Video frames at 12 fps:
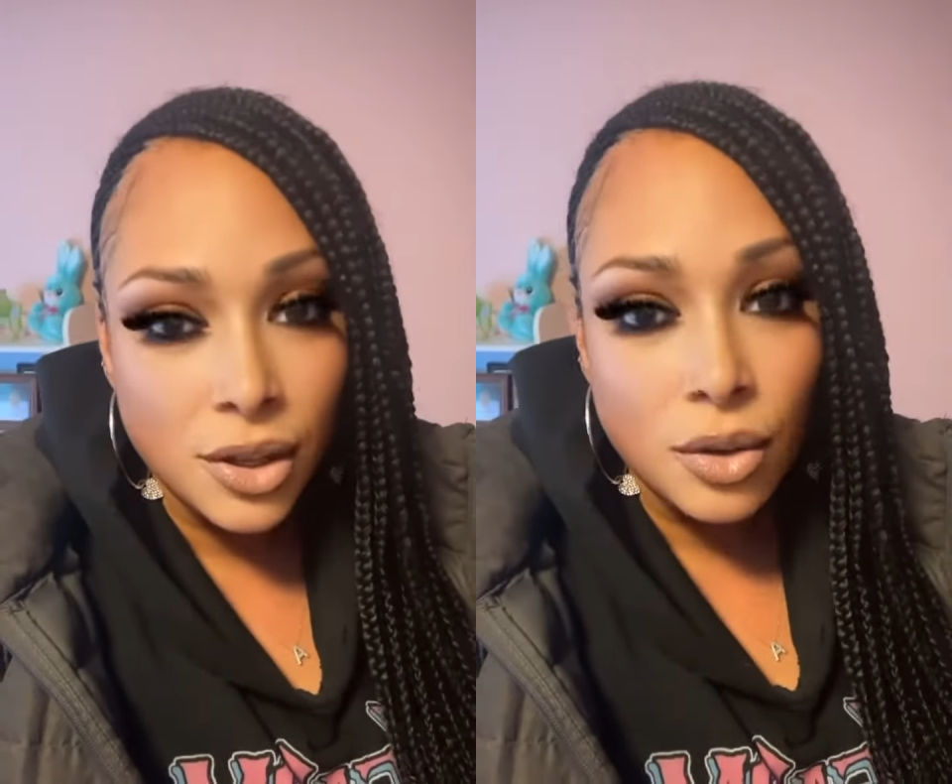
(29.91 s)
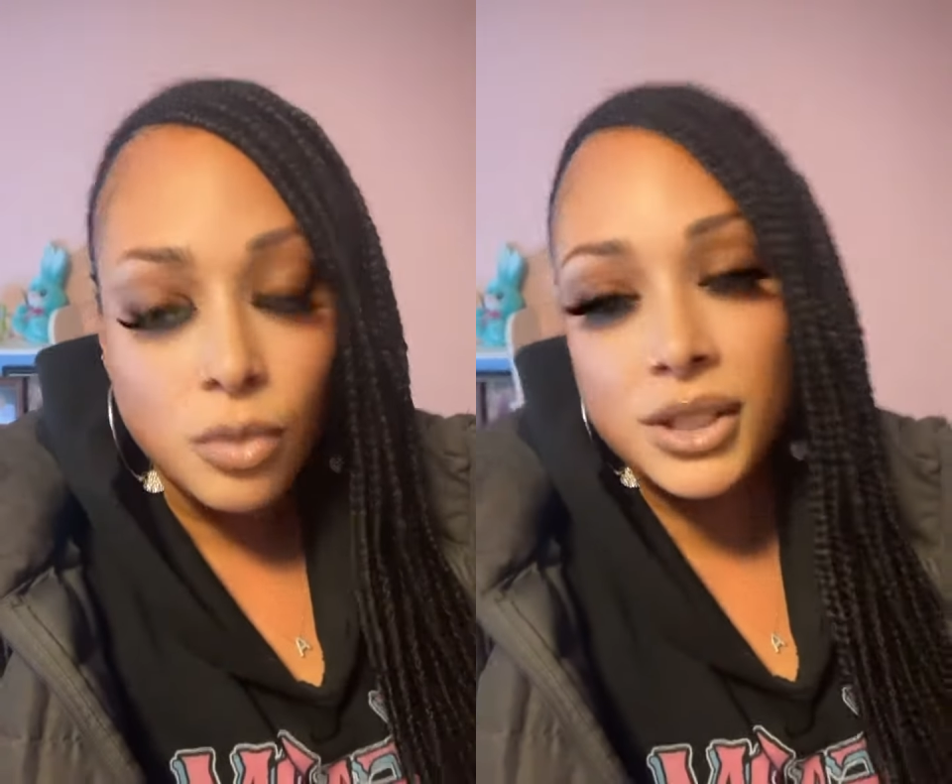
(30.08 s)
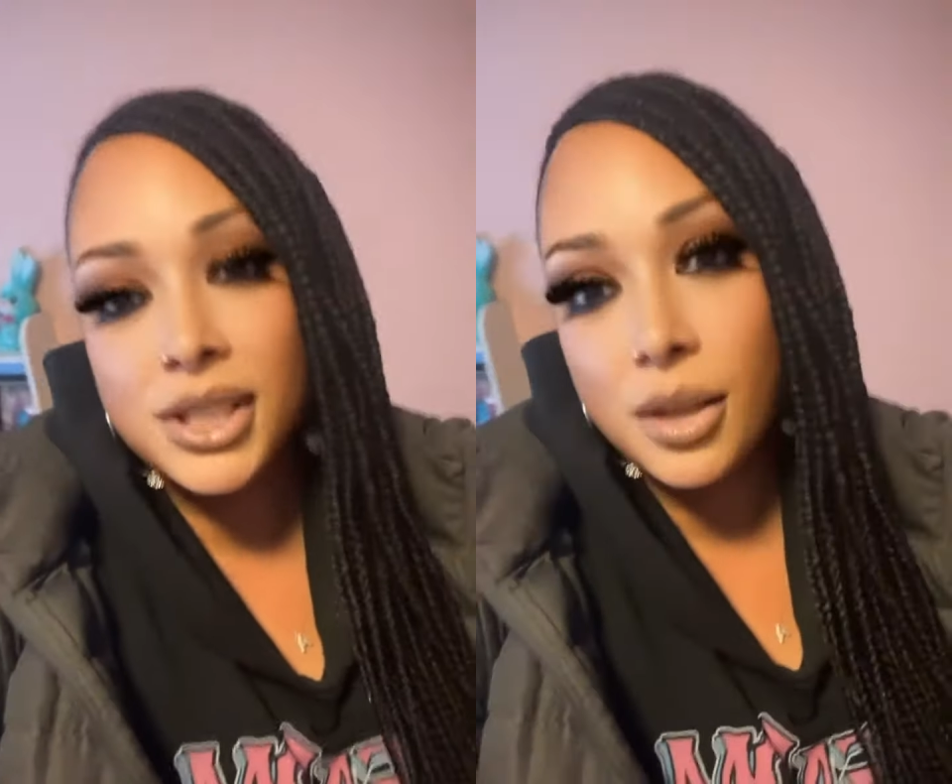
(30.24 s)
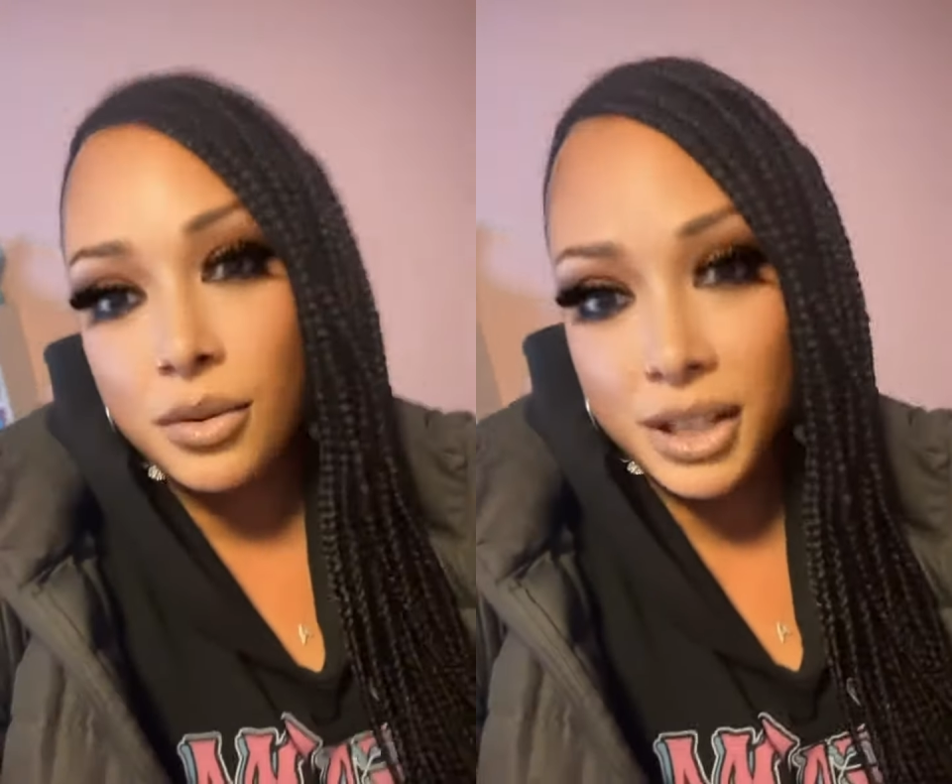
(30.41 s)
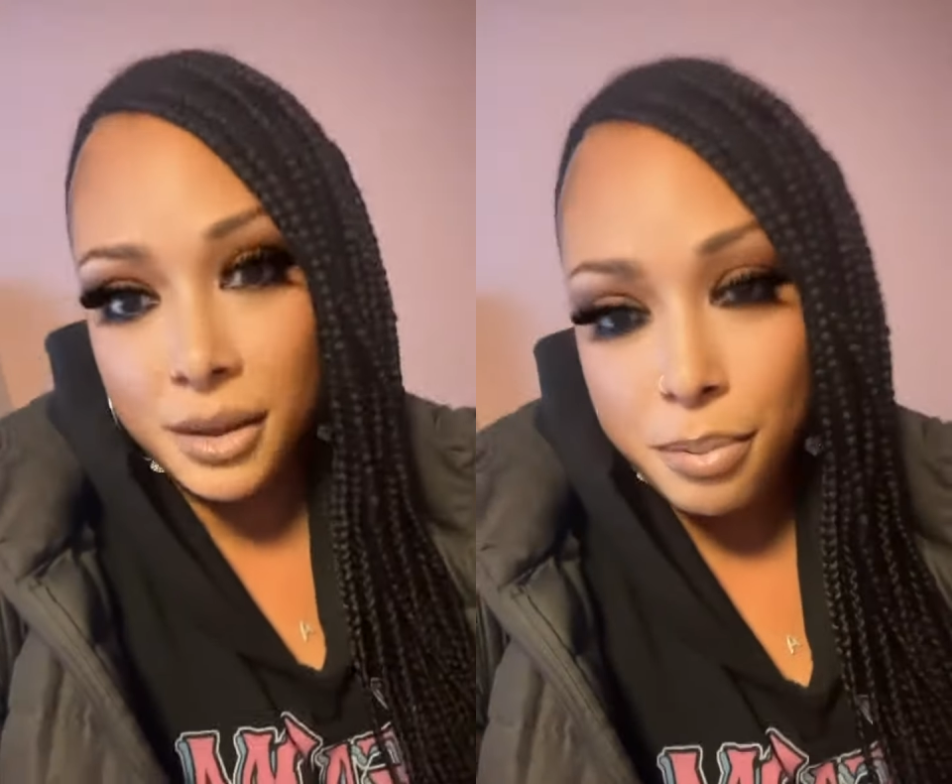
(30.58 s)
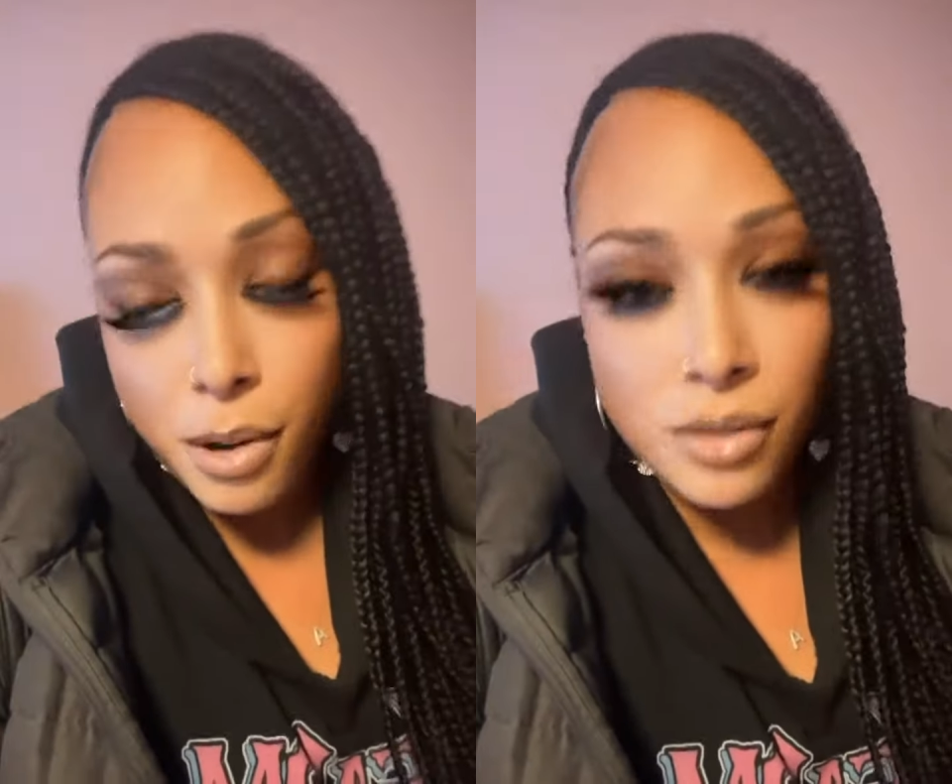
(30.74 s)
When someone
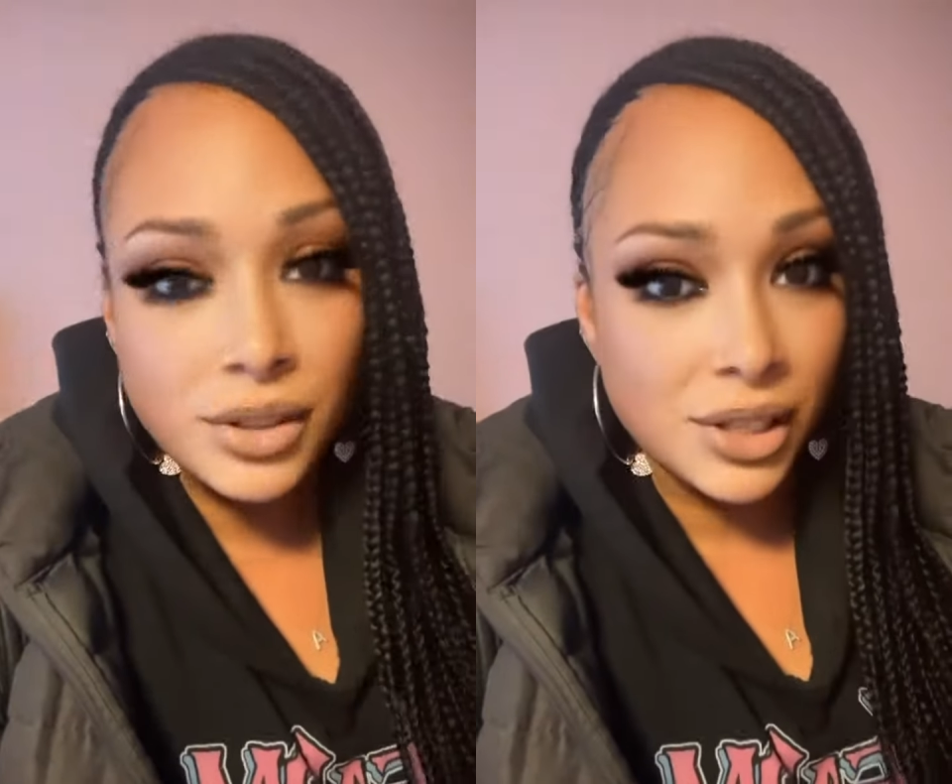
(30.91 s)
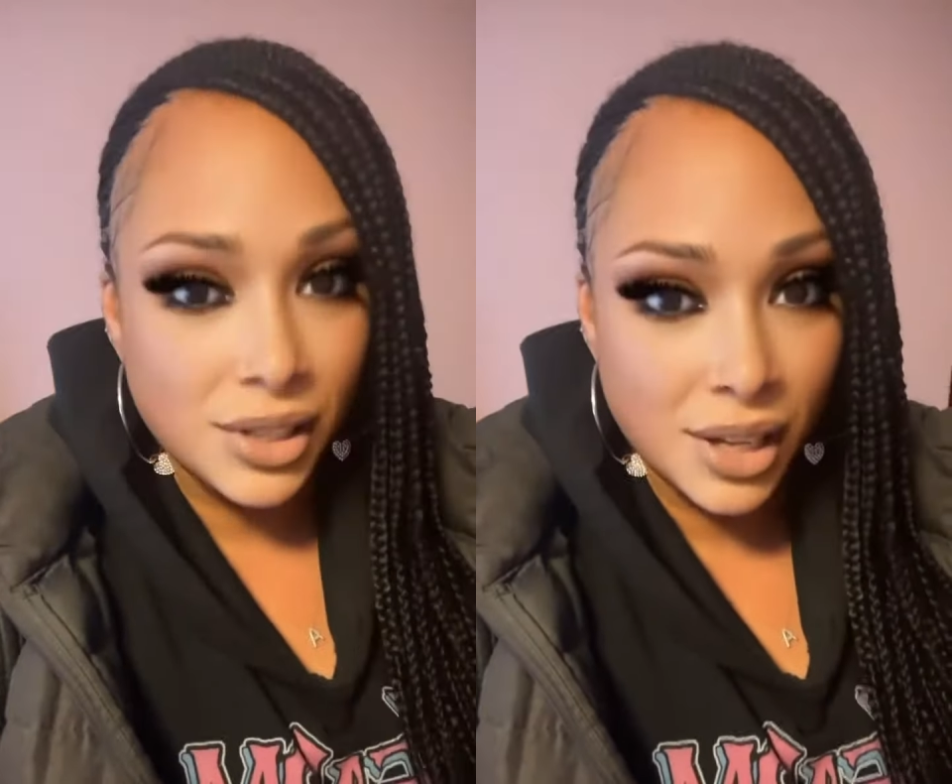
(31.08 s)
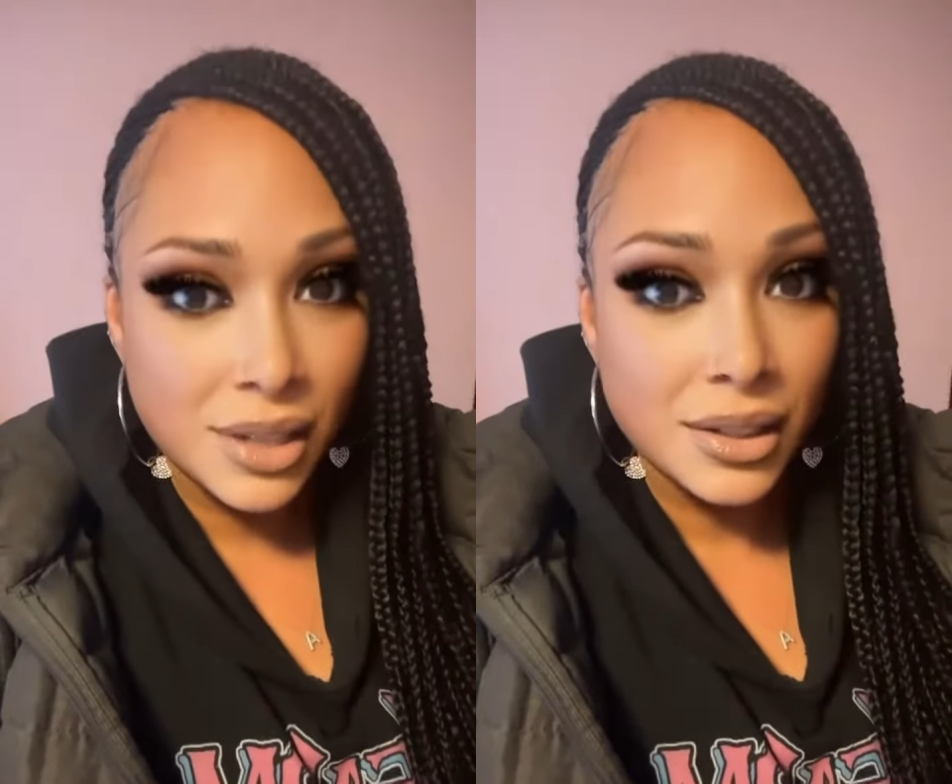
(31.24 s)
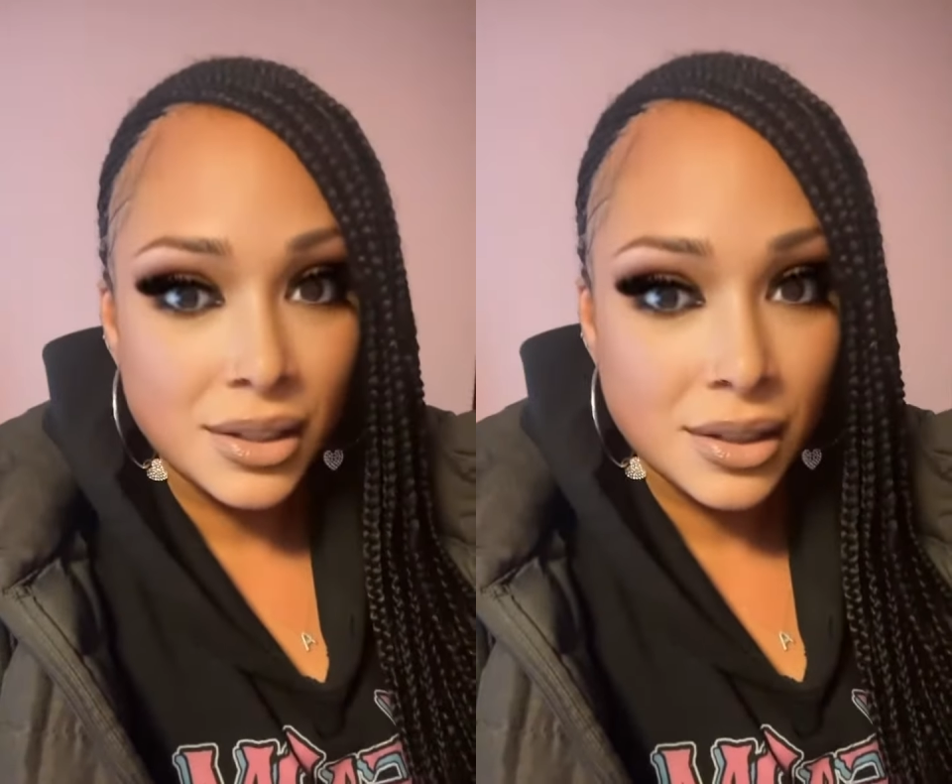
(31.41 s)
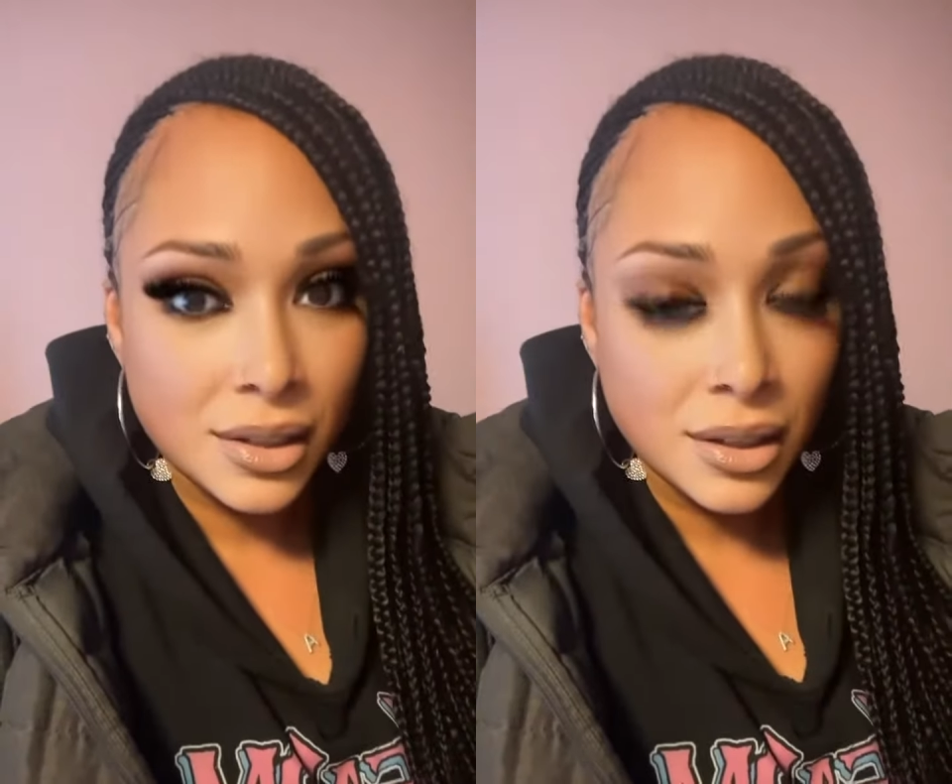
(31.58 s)
approaches us,